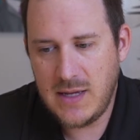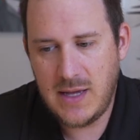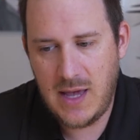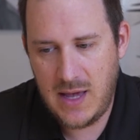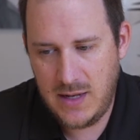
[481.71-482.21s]

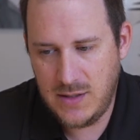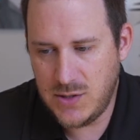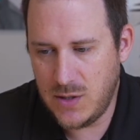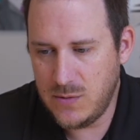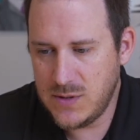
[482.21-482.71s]
Ken
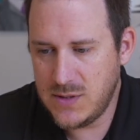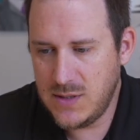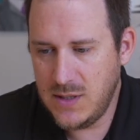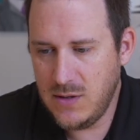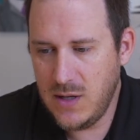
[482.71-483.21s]
Jones is
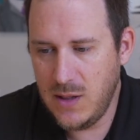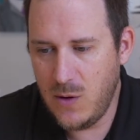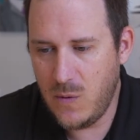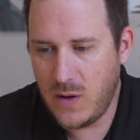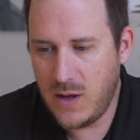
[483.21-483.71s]
in here.
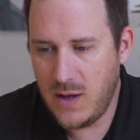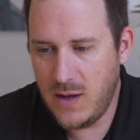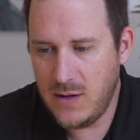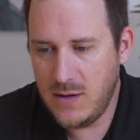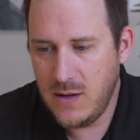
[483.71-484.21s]
Hello,
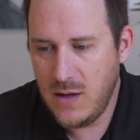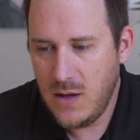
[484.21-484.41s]
Ken.